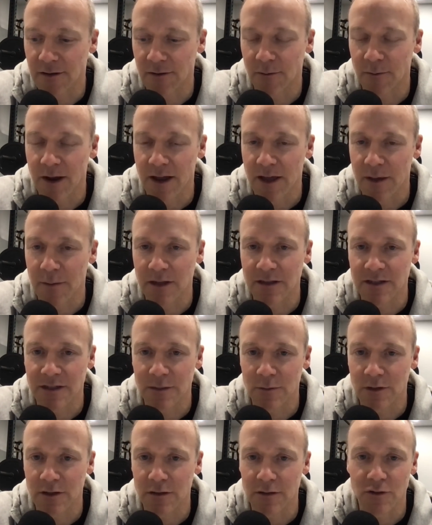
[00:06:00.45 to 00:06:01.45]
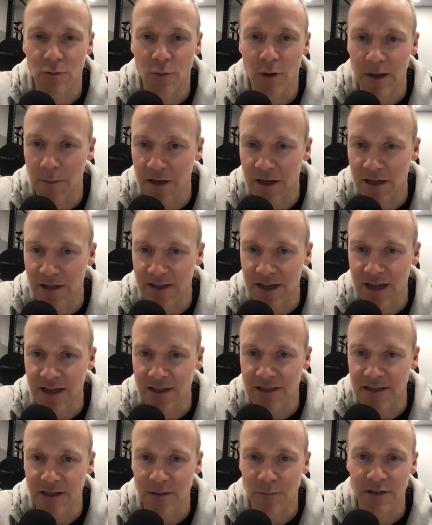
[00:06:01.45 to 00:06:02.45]
recommends that we do a 20-minute
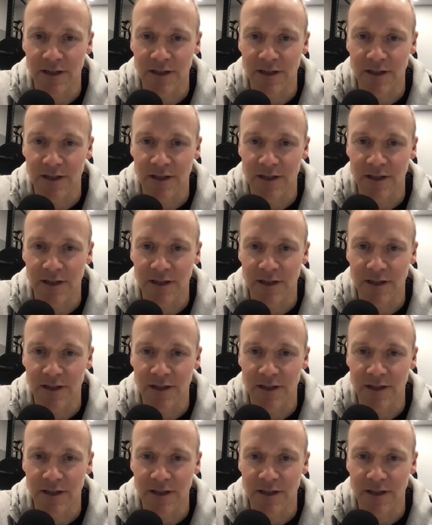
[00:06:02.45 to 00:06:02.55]
test, and then we take